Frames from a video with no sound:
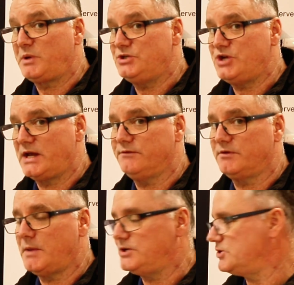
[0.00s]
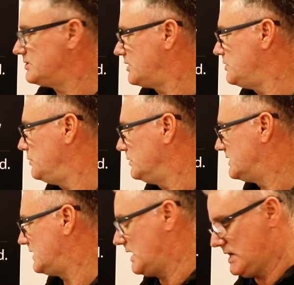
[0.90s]
PGN information. So you would
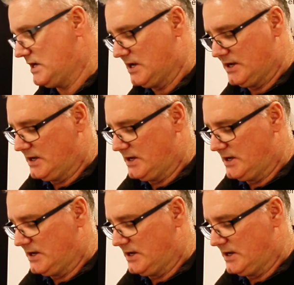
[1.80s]
see,